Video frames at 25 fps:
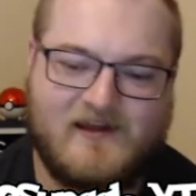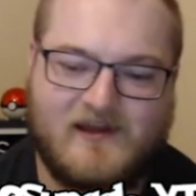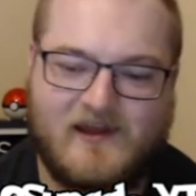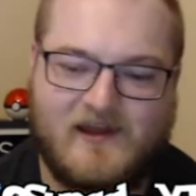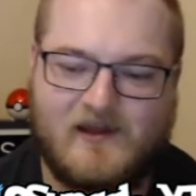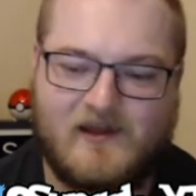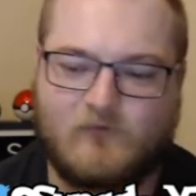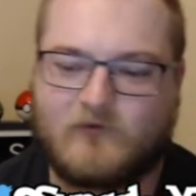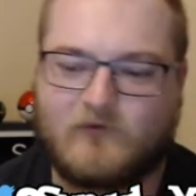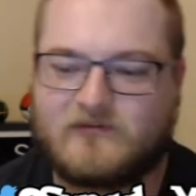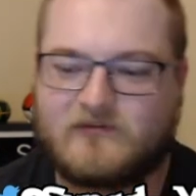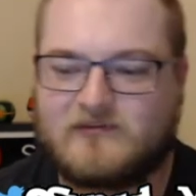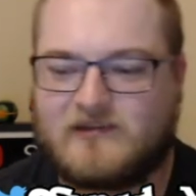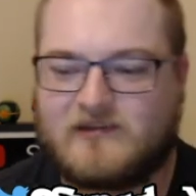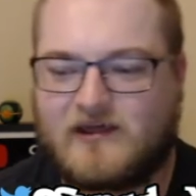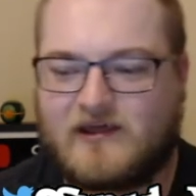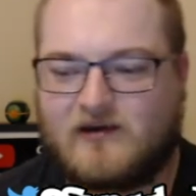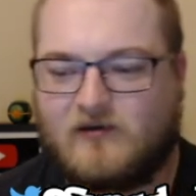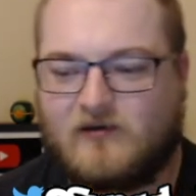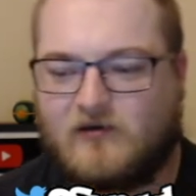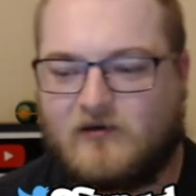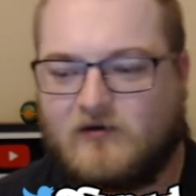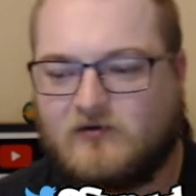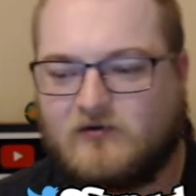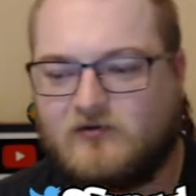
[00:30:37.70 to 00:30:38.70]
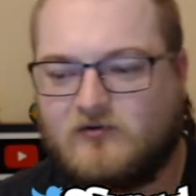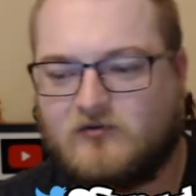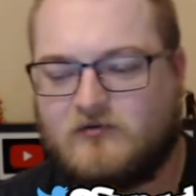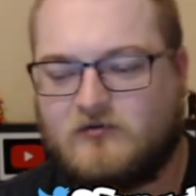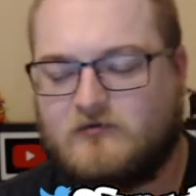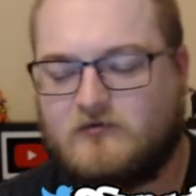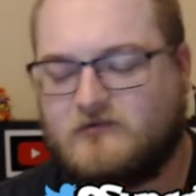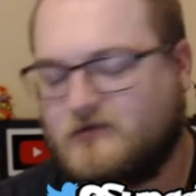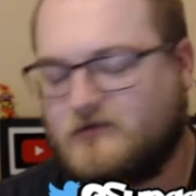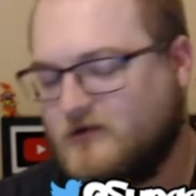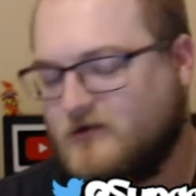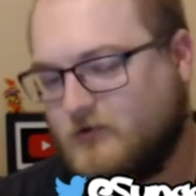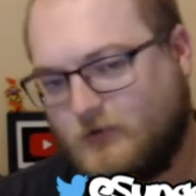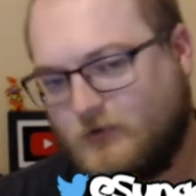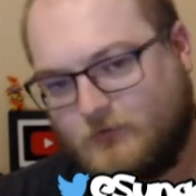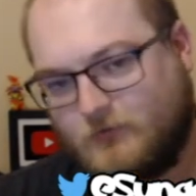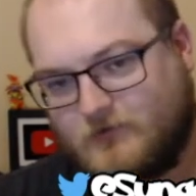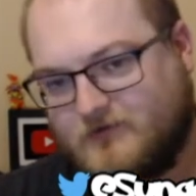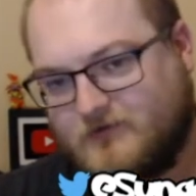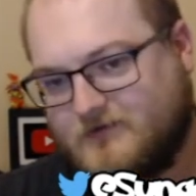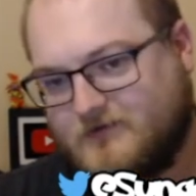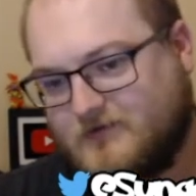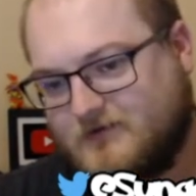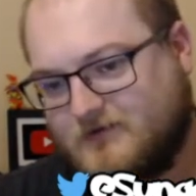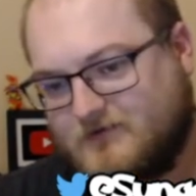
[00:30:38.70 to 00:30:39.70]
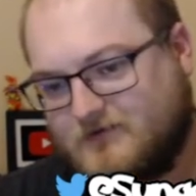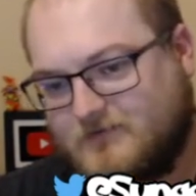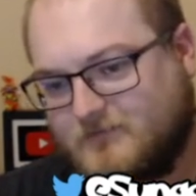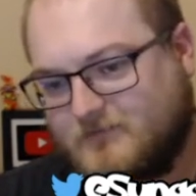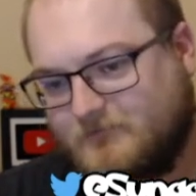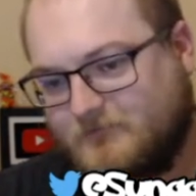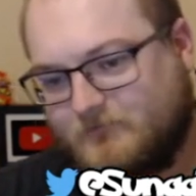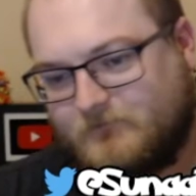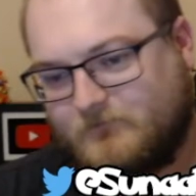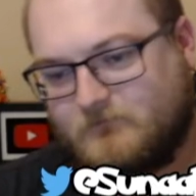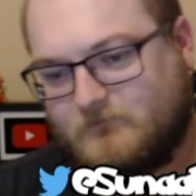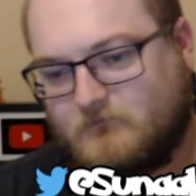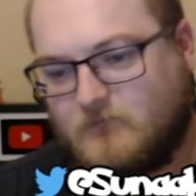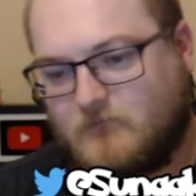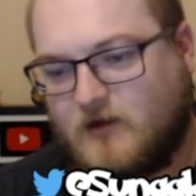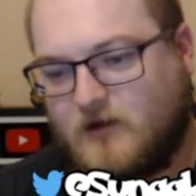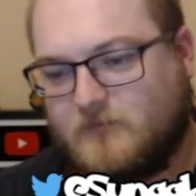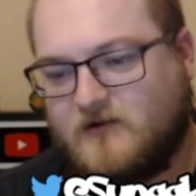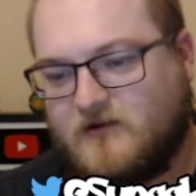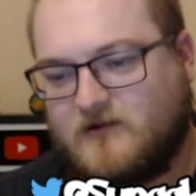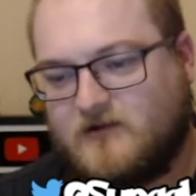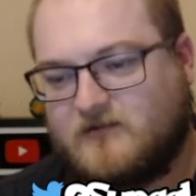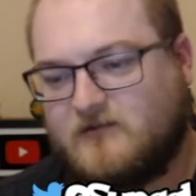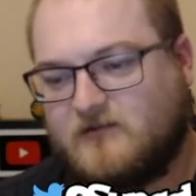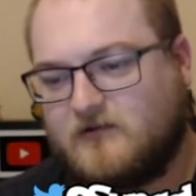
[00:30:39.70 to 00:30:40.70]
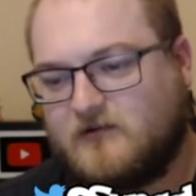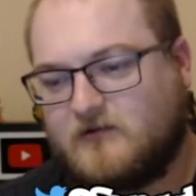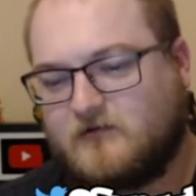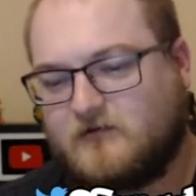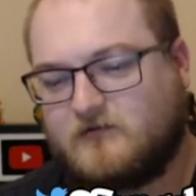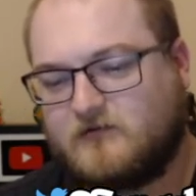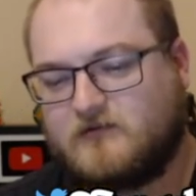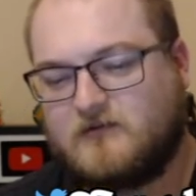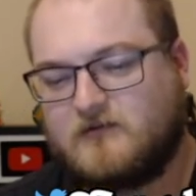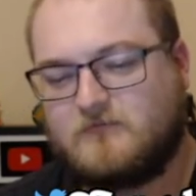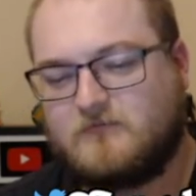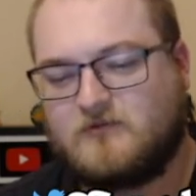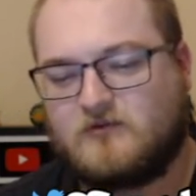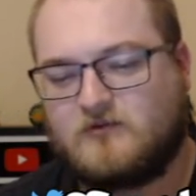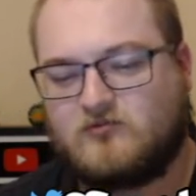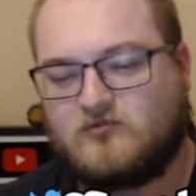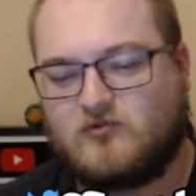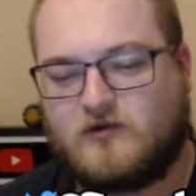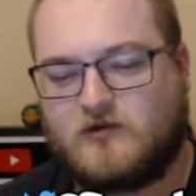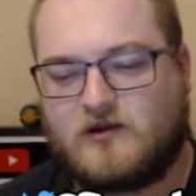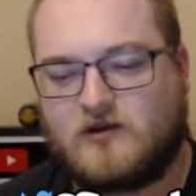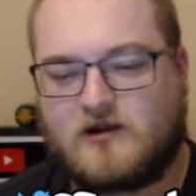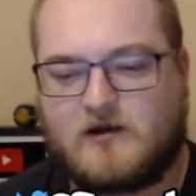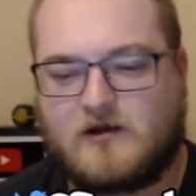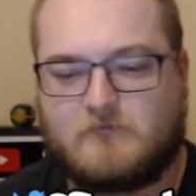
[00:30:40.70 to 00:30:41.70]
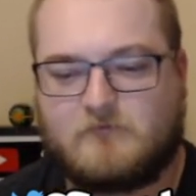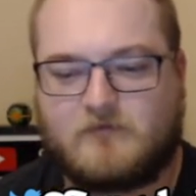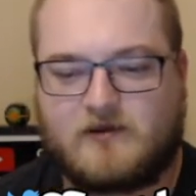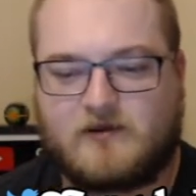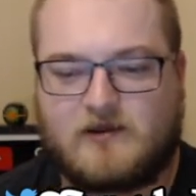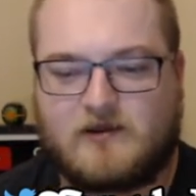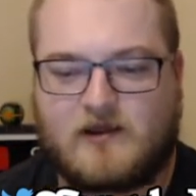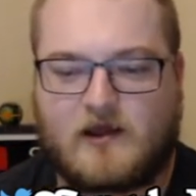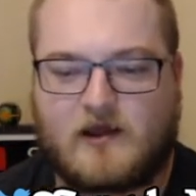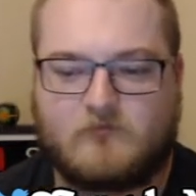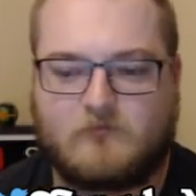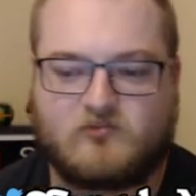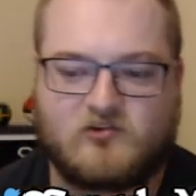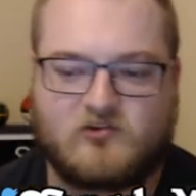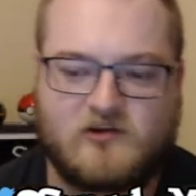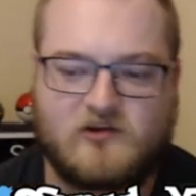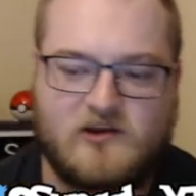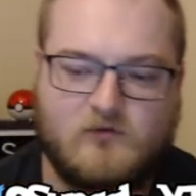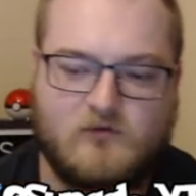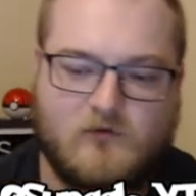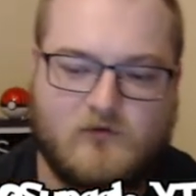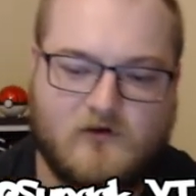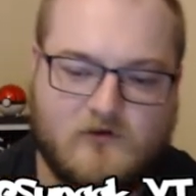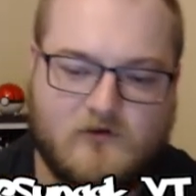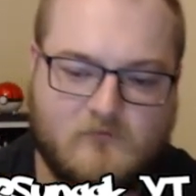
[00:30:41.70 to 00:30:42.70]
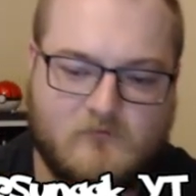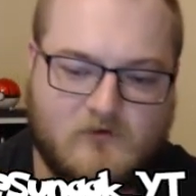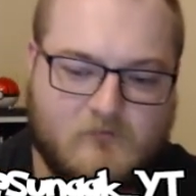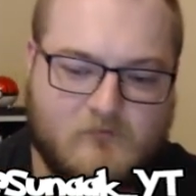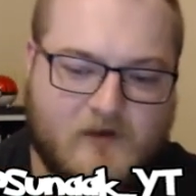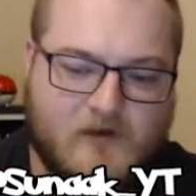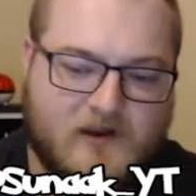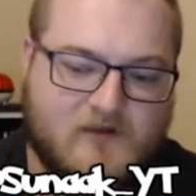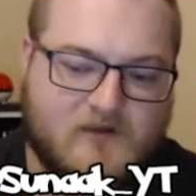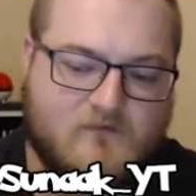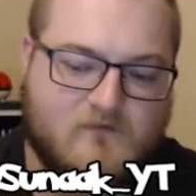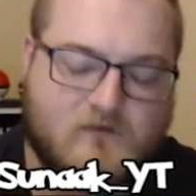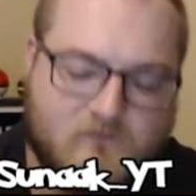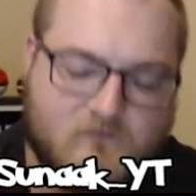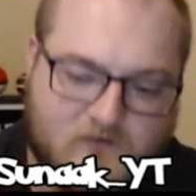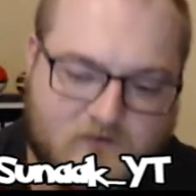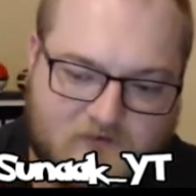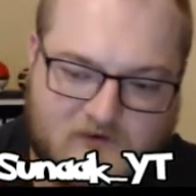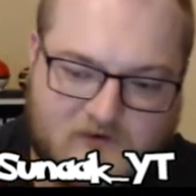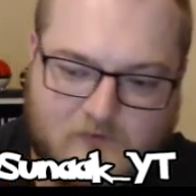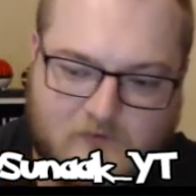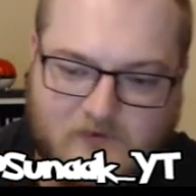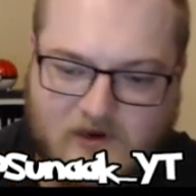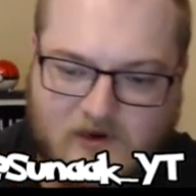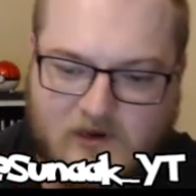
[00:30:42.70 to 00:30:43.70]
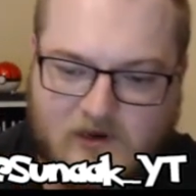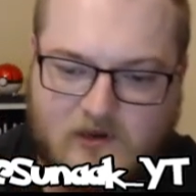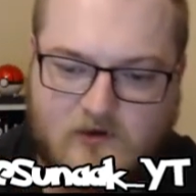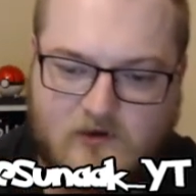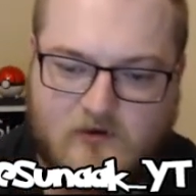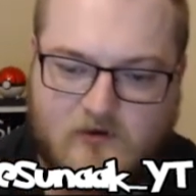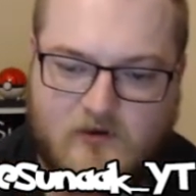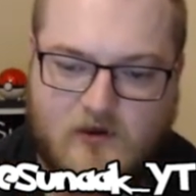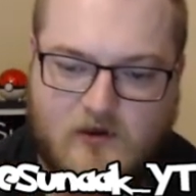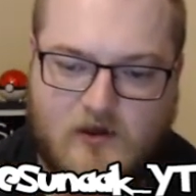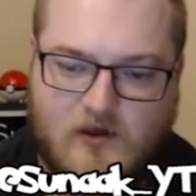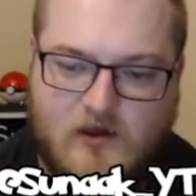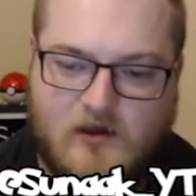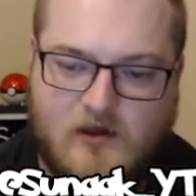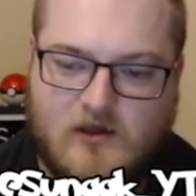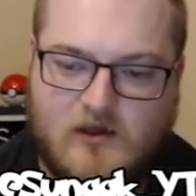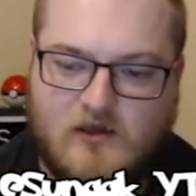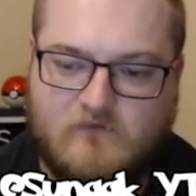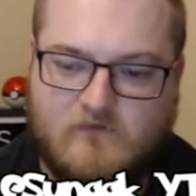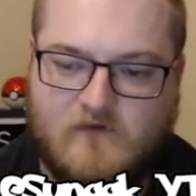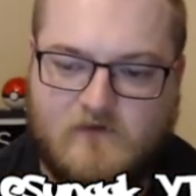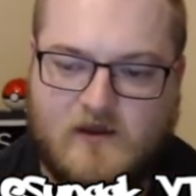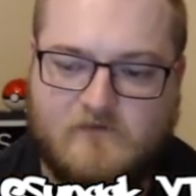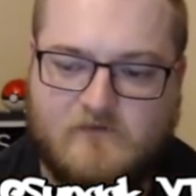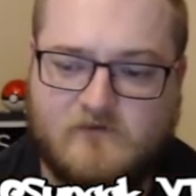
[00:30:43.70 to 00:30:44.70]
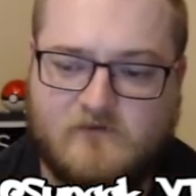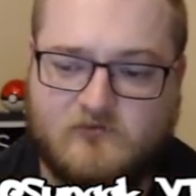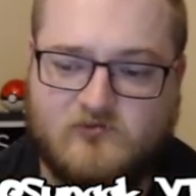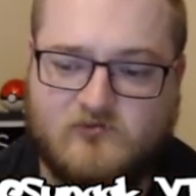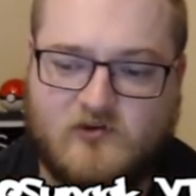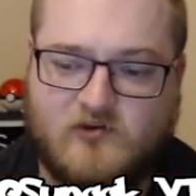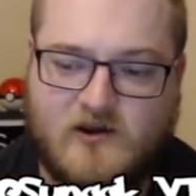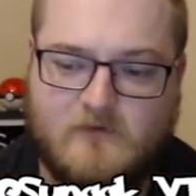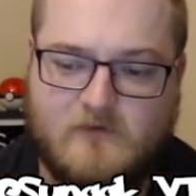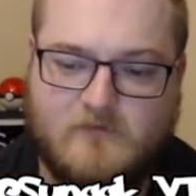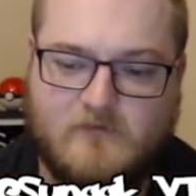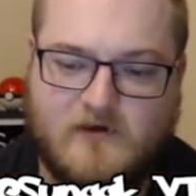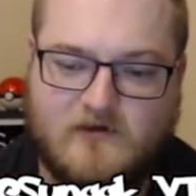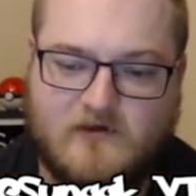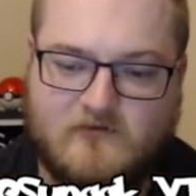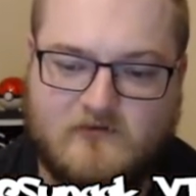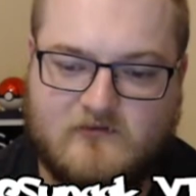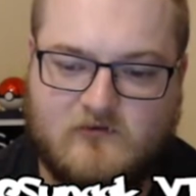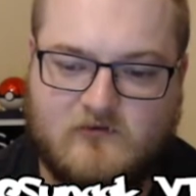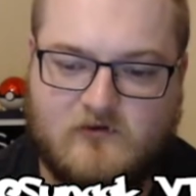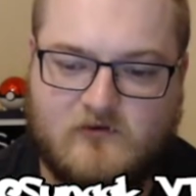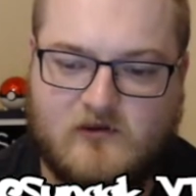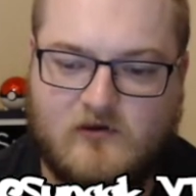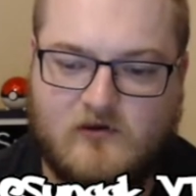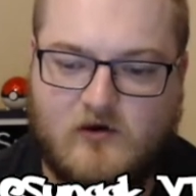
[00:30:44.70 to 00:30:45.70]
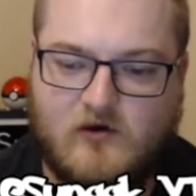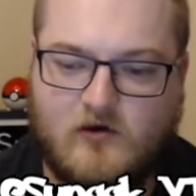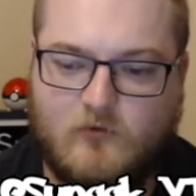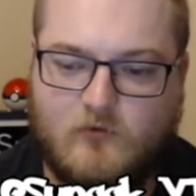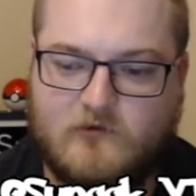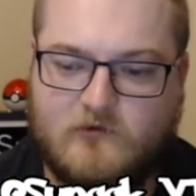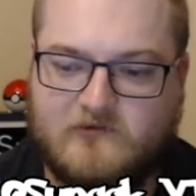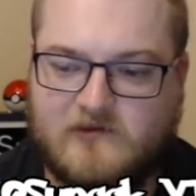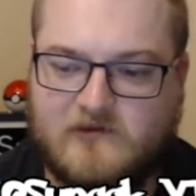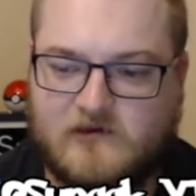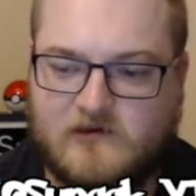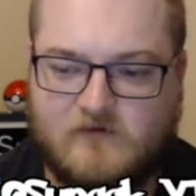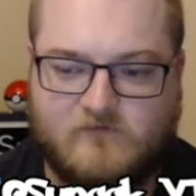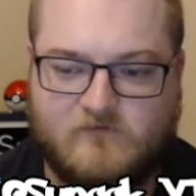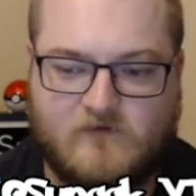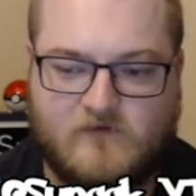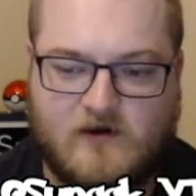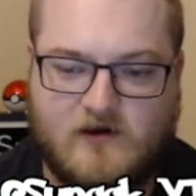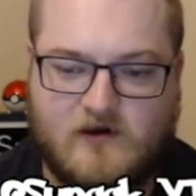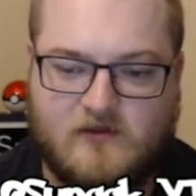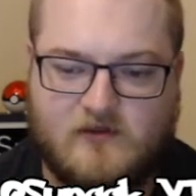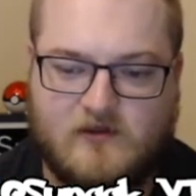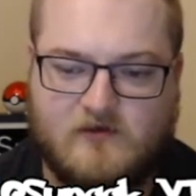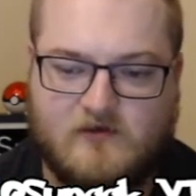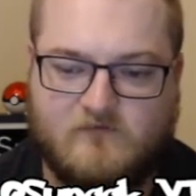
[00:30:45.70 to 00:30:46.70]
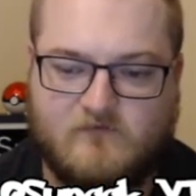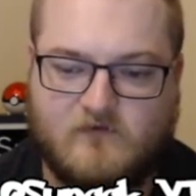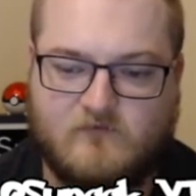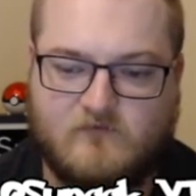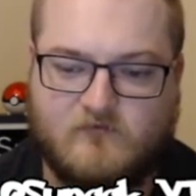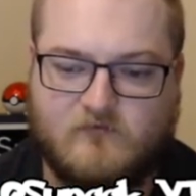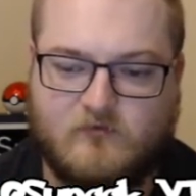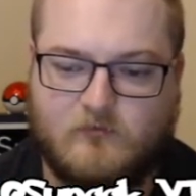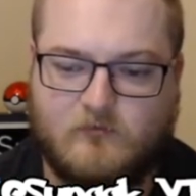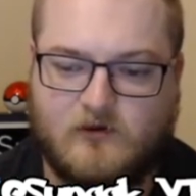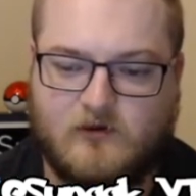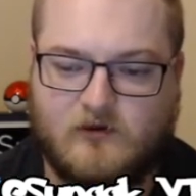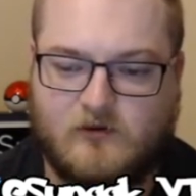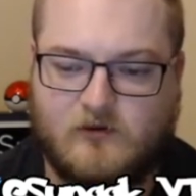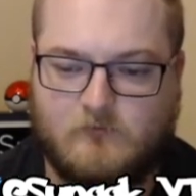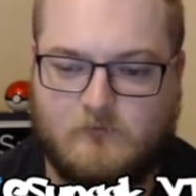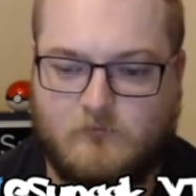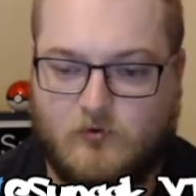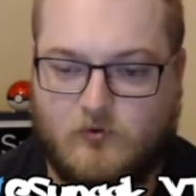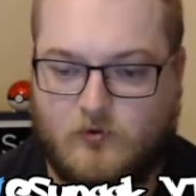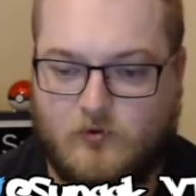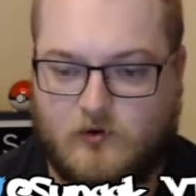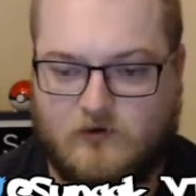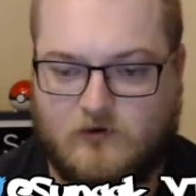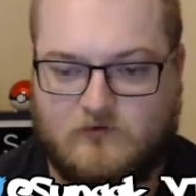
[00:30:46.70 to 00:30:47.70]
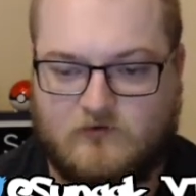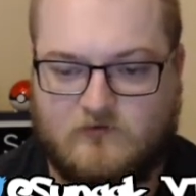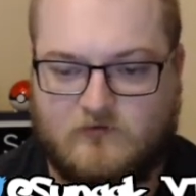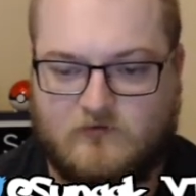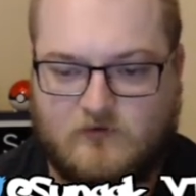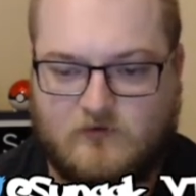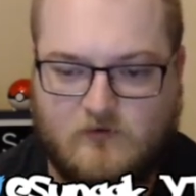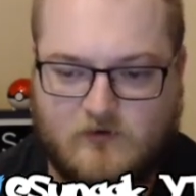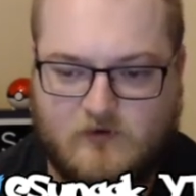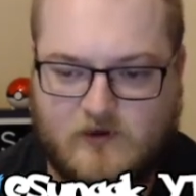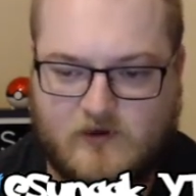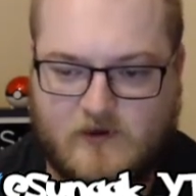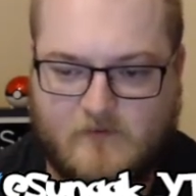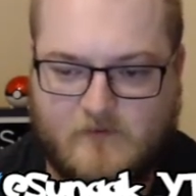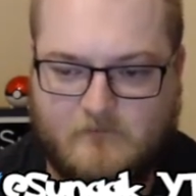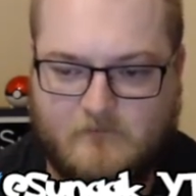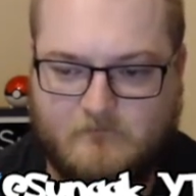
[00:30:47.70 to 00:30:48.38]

hey, wasn't that a long cruise? No, it wasn't. My buddy Celio seemed to enjoy your company. I'm sure he'd welcome you back if you visit him again. If you have their Tri-Pass, you can always take a ferry there from Vermilion Port. Okay.